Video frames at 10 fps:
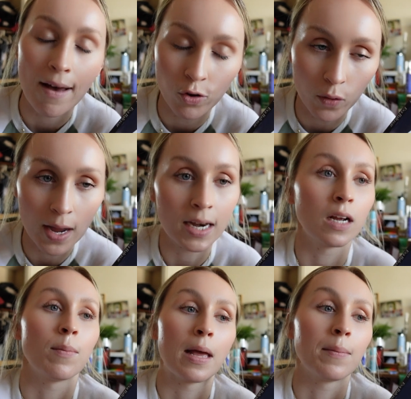creating
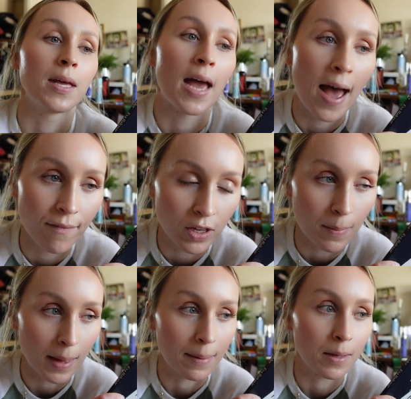a baby, having a
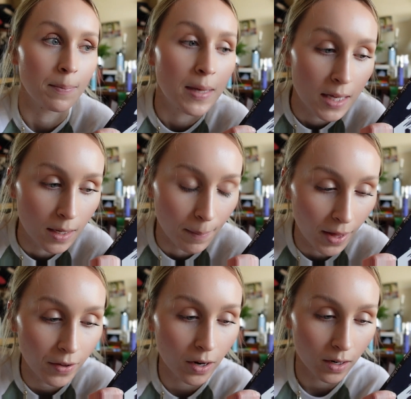baby, being a
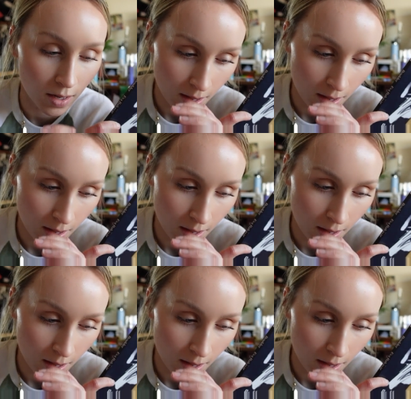mother,